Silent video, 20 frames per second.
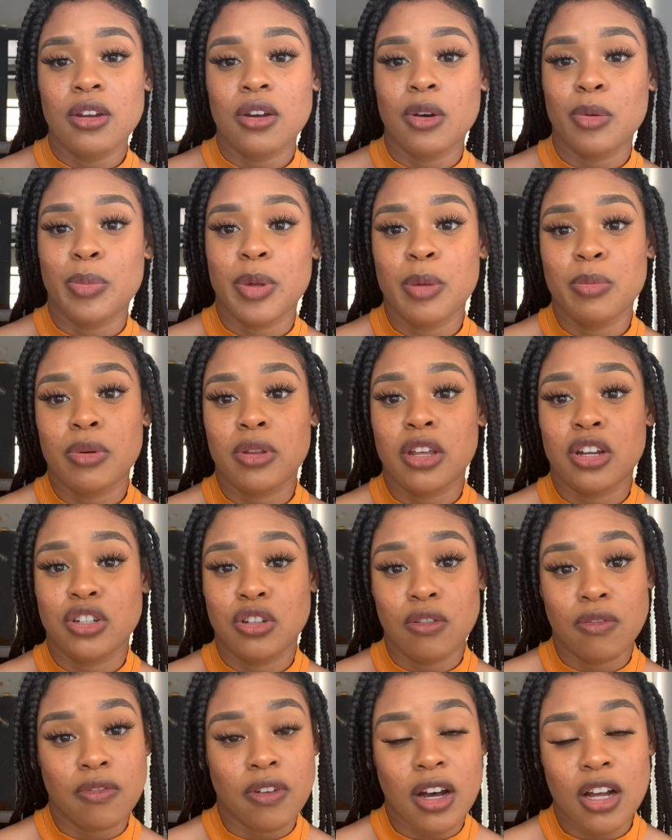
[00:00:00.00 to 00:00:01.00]
people that you
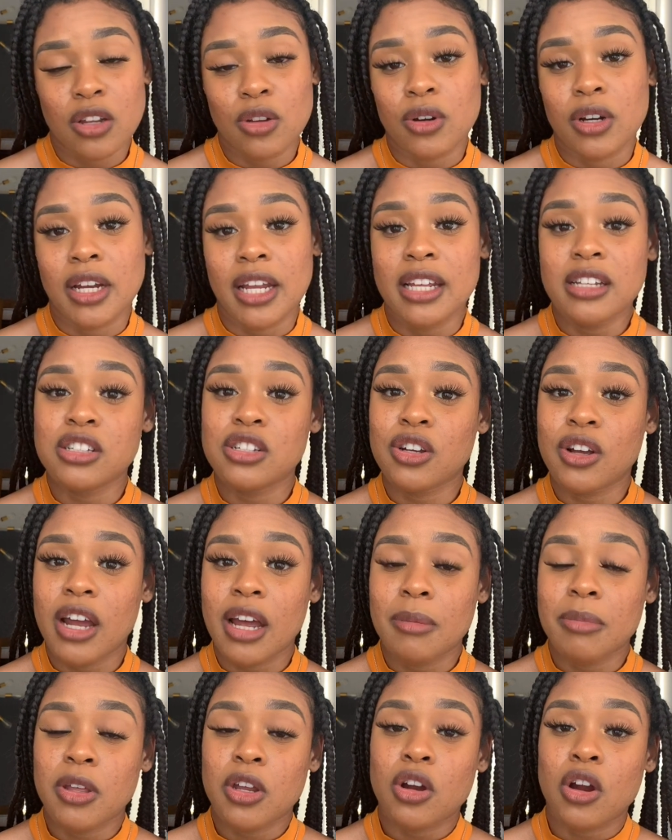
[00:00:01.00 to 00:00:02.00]
follow on Instagram
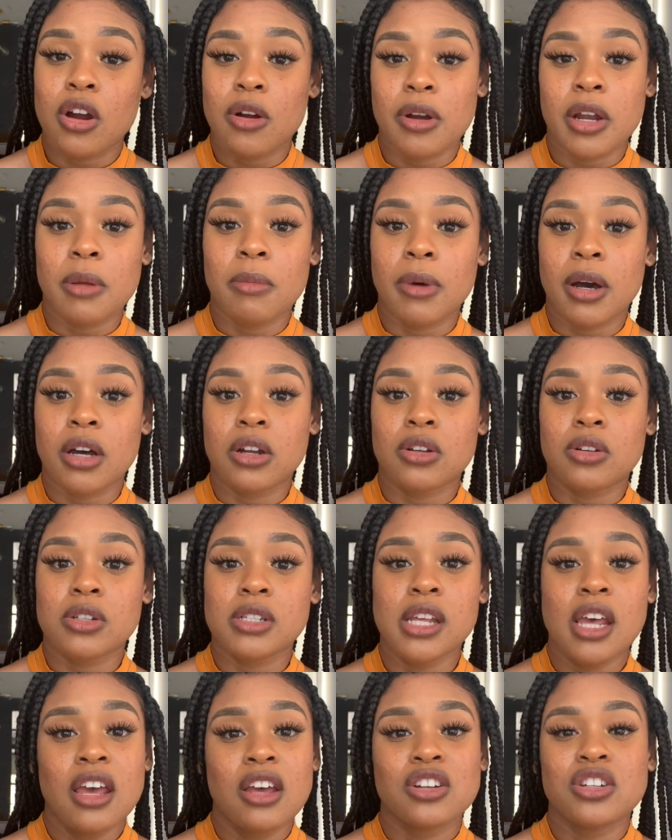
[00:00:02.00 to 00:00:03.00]
that are already models.
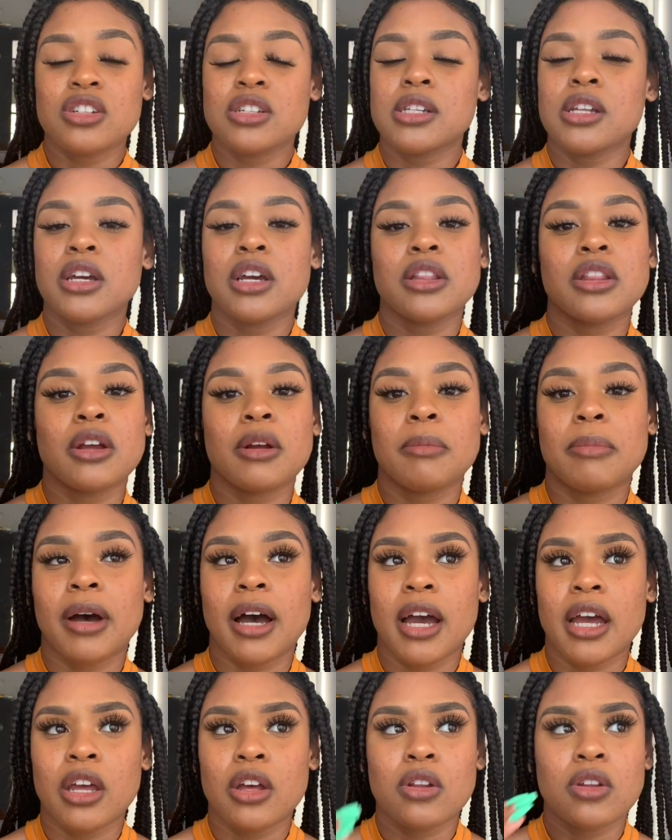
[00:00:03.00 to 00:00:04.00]
Just look at their
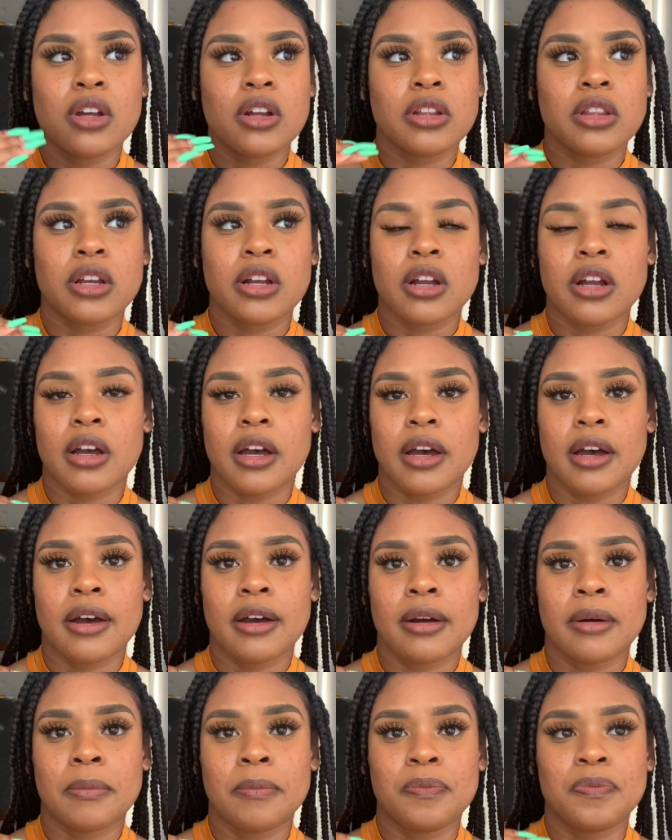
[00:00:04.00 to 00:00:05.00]
bio, look at their
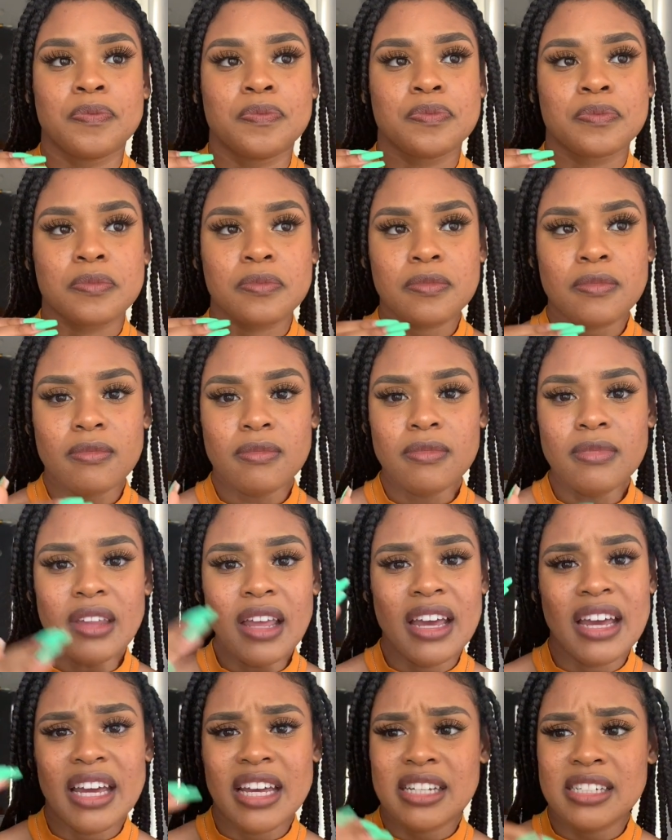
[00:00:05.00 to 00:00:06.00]

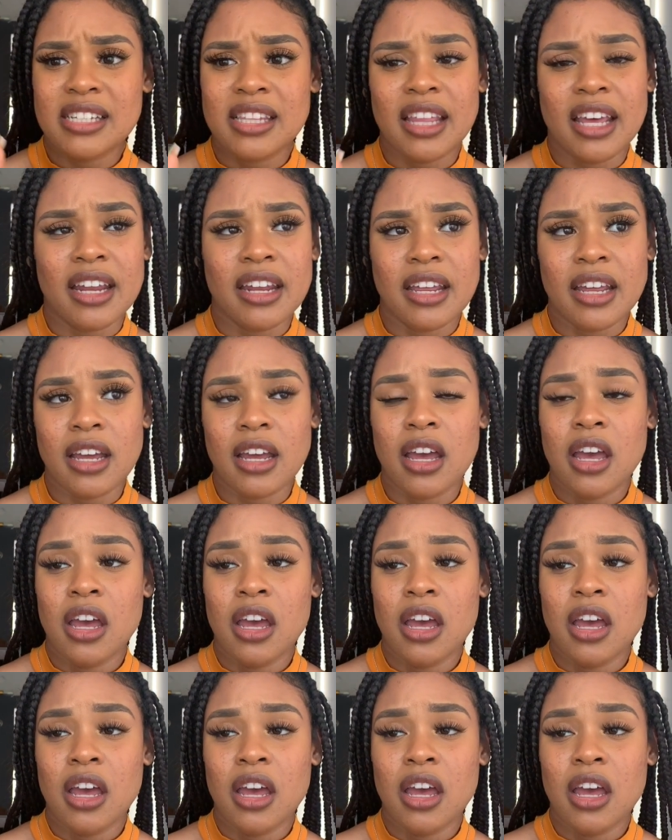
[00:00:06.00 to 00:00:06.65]
aesthetic